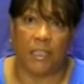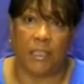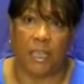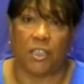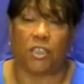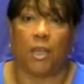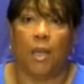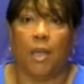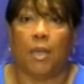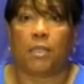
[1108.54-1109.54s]
ditch.
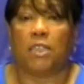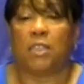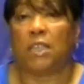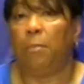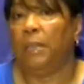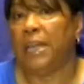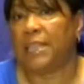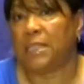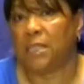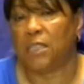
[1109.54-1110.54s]
See, some
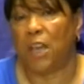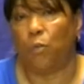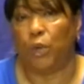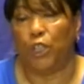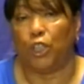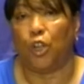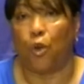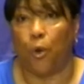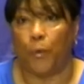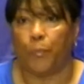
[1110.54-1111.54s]
lessons that we
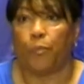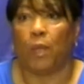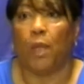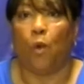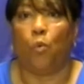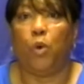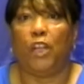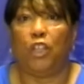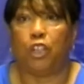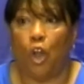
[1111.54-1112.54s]

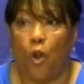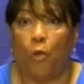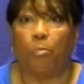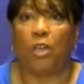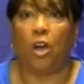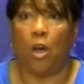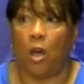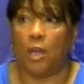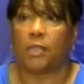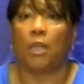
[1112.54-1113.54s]
learn
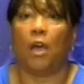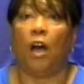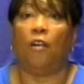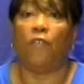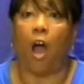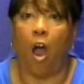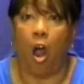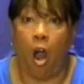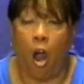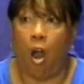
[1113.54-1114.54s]
because of
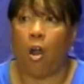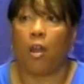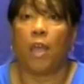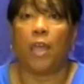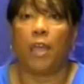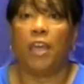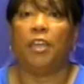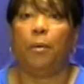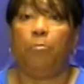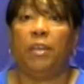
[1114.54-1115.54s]
our
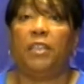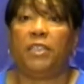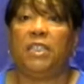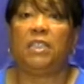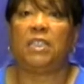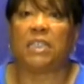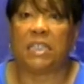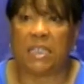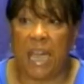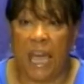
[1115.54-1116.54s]
inability to
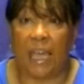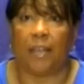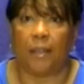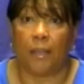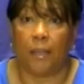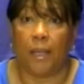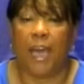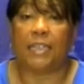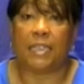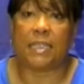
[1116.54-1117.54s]
stay
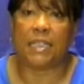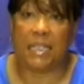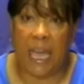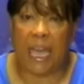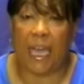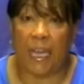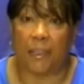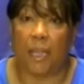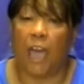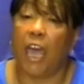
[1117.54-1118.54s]
and to
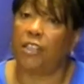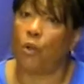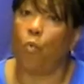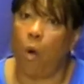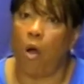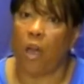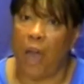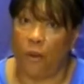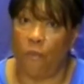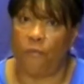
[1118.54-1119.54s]
stand and to walk
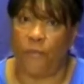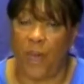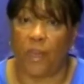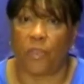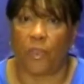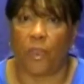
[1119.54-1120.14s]
out on faith.